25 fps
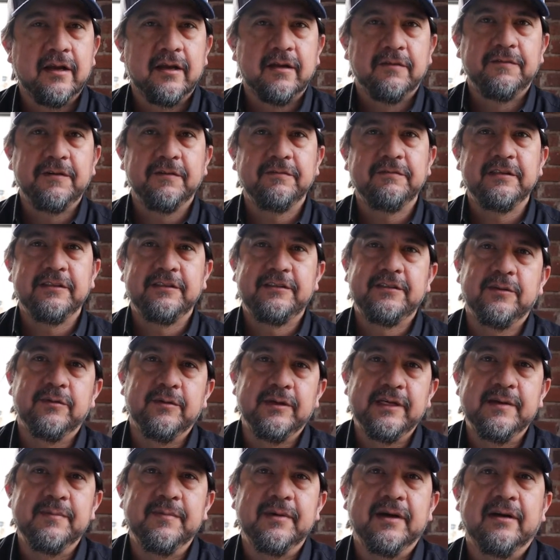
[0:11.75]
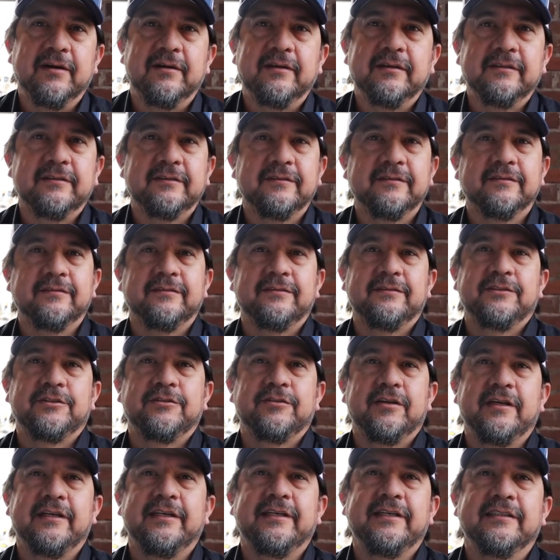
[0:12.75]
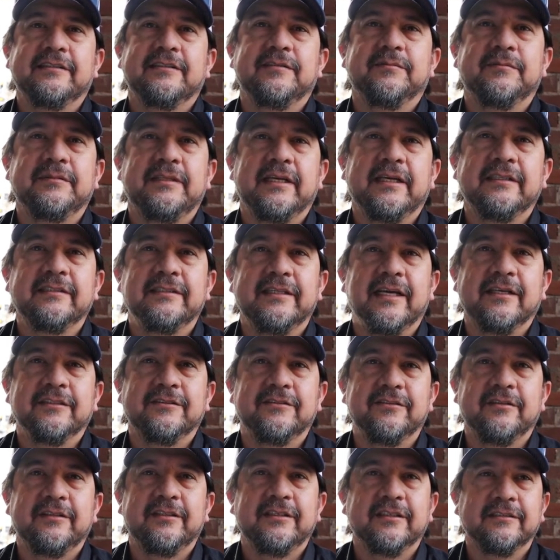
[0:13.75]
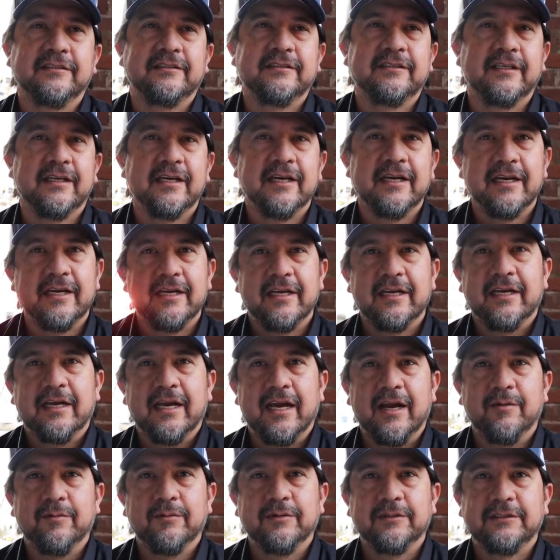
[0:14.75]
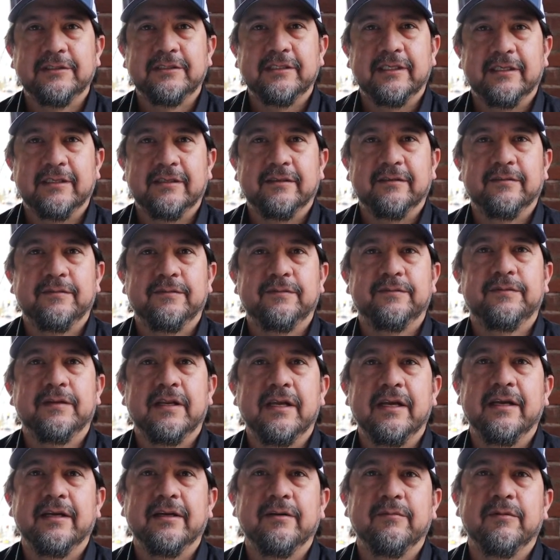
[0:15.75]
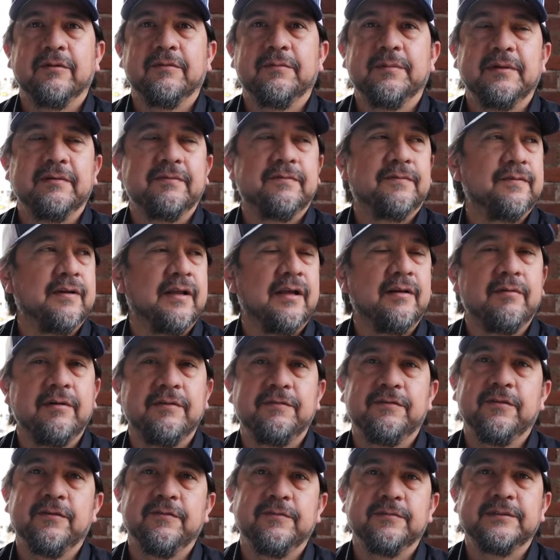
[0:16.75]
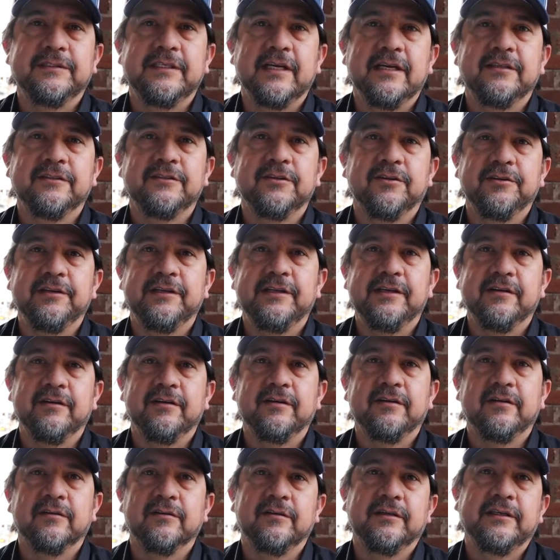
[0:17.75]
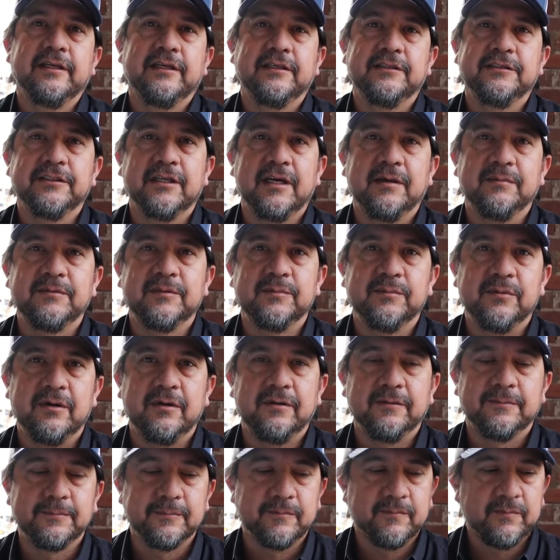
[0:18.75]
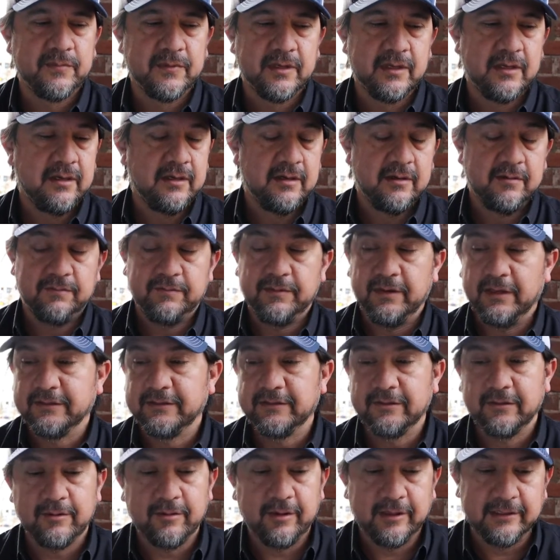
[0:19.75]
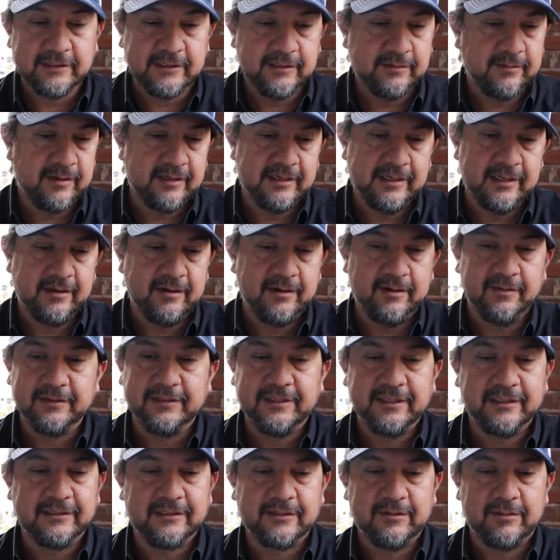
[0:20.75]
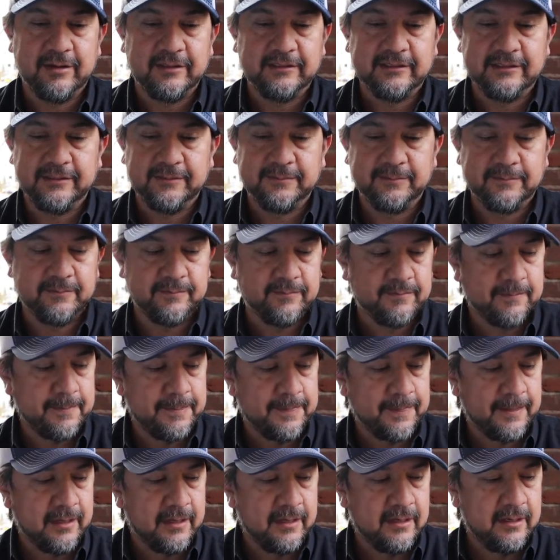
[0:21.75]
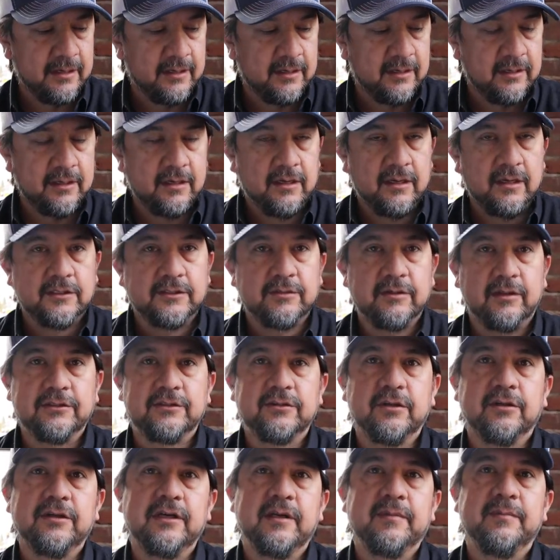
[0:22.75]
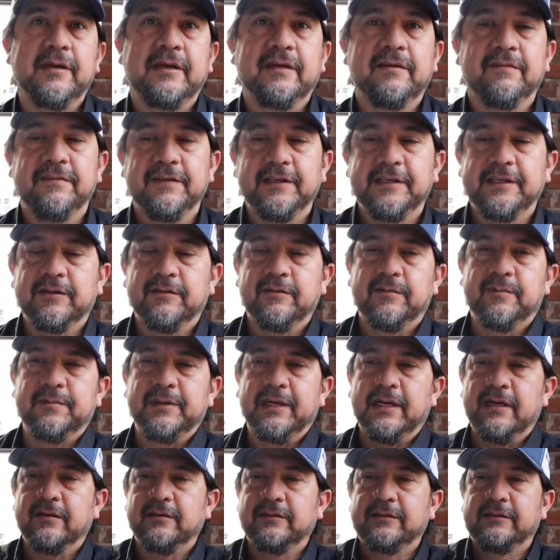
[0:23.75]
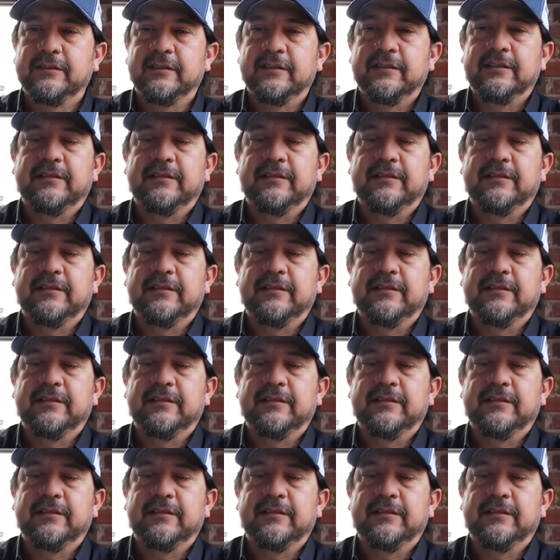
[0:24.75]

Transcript: 52 email, trying to get some things answered because I was flying. We flew from San Antonio here to go look at a job tomorrow. Flights are crazy right now. Everything's crazy. So I told you I'd make a video about